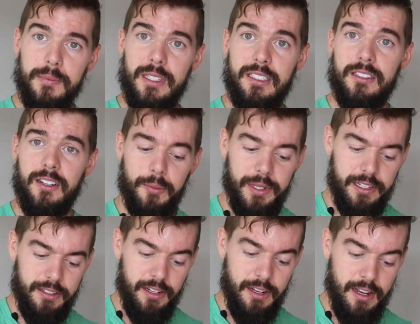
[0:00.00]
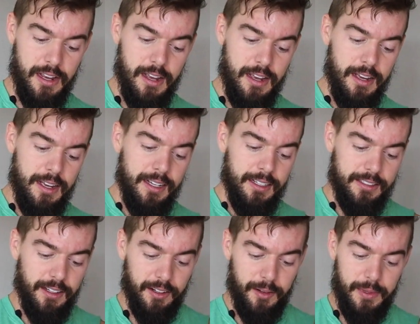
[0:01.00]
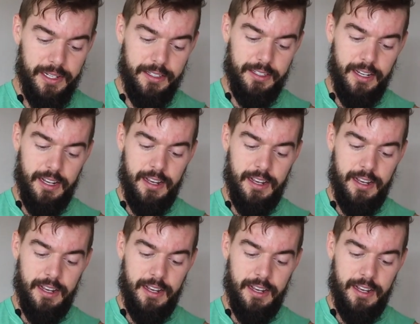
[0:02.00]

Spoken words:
It's not gonna be easy. It's not gonna be easy.